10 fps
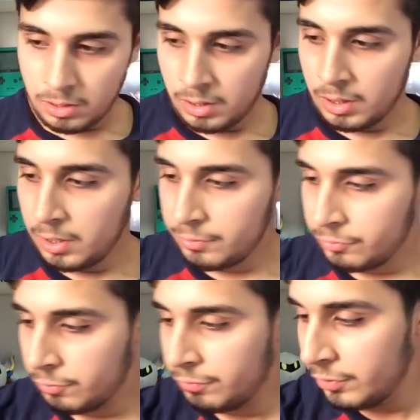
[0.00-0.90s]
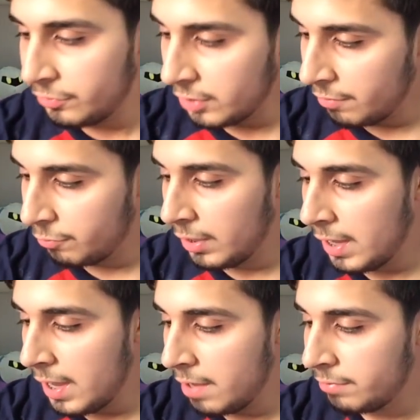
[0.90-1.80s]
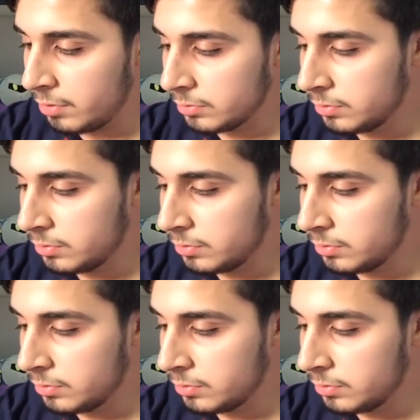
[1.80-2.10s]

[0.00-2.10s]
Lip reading: So first off we have,